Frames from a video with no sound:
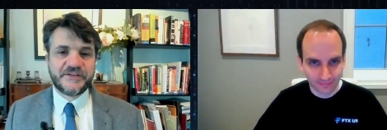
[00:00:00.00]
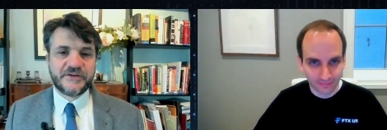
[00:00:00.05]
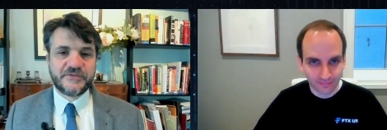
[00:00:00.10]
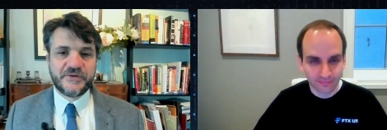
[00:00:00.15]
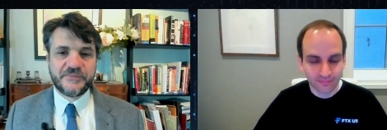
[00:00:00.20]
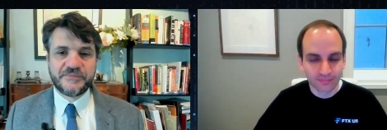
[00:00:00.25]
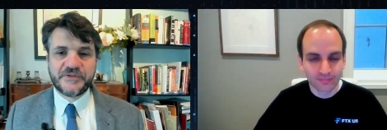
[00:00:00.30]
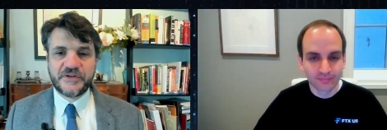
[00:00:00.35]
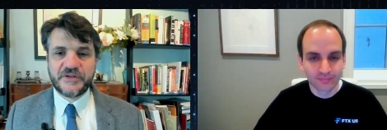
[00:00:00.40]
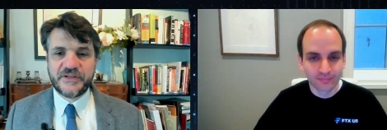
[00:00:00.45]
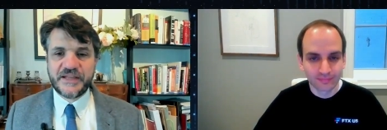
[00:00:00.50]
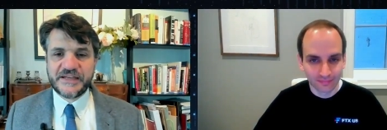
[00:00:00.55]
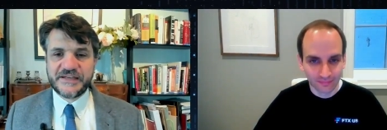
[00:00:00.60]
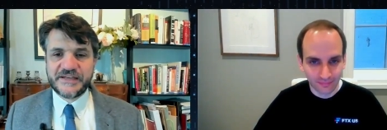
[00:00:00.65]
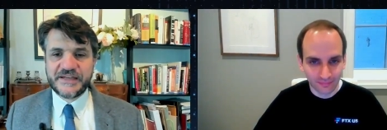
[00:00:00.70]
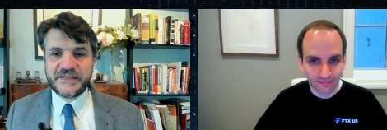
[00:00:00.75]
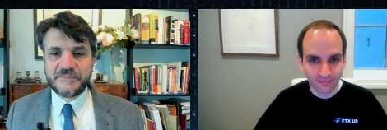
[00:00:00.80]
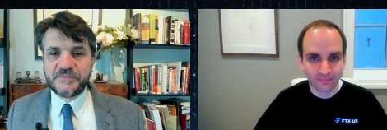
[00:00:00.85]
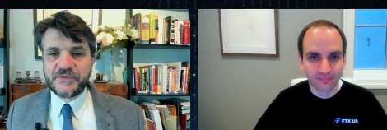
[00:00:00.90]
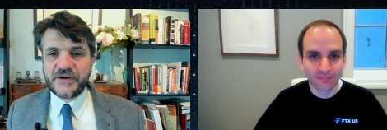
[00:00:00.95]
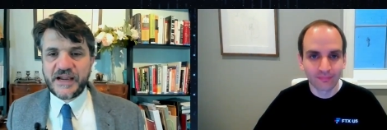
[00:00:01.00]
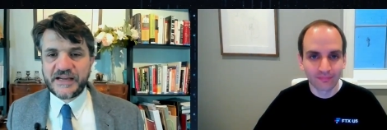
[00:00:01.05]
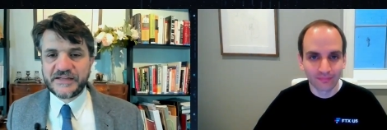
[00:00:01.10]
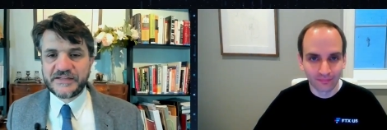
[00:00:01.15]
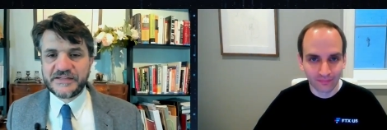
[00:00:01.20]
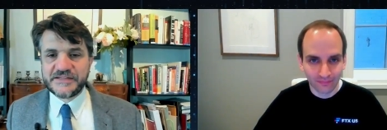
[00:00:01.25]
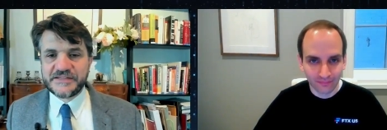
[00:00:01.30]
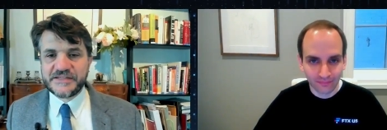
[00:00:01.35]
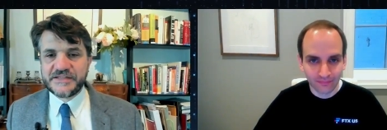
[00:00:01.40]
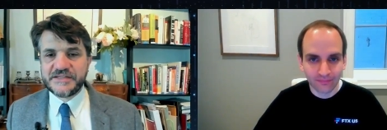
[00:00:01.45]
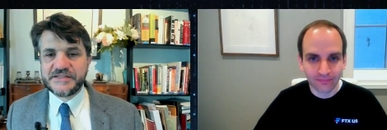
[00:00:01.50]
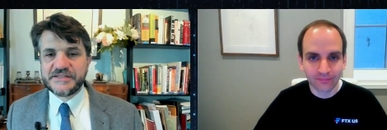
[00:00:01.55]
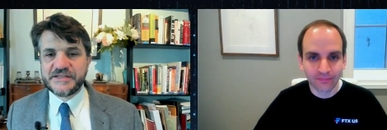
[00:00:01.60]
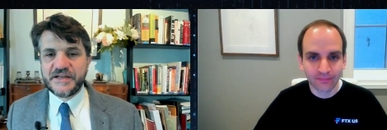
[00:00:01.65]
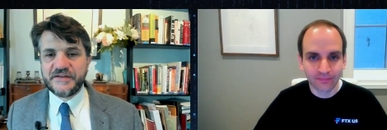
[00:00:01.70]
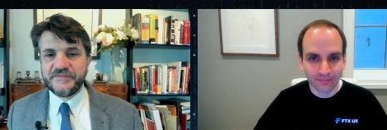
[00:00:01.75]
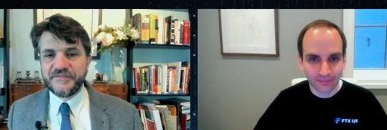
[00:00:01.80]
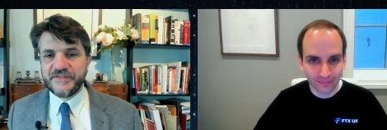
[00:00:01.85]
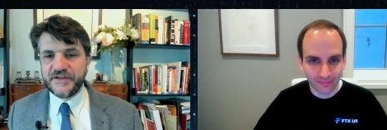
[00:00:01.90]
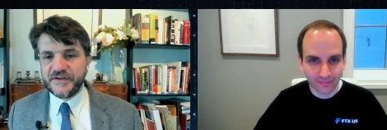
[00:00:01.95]
Speaker 1: about the crypto lending
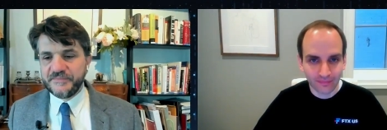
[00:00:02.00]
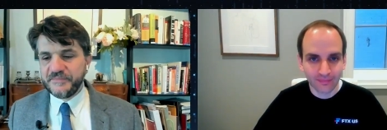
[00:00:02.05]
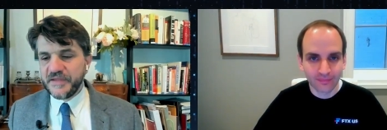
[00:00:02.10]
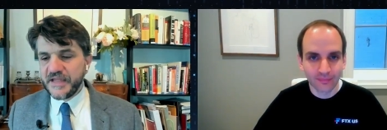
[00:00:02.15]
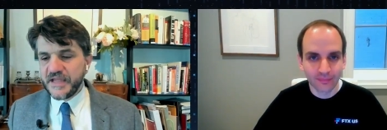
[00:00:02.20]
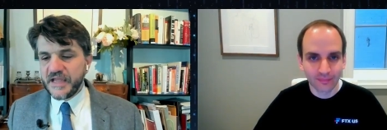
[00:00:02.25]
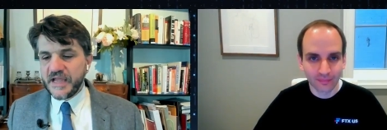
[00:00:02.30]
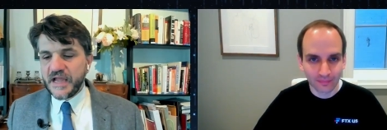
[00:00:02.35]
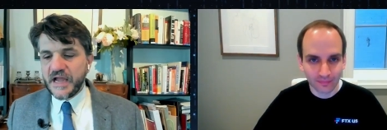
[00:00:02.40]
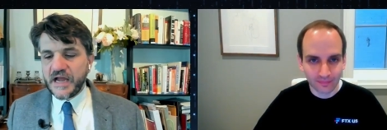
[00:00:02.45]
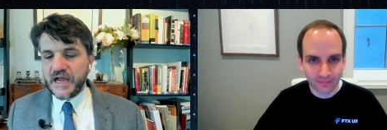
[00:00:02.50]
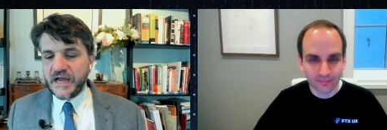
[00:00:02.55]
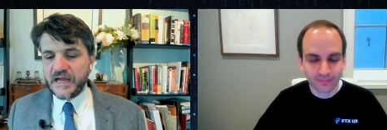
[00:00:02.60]
practices of them.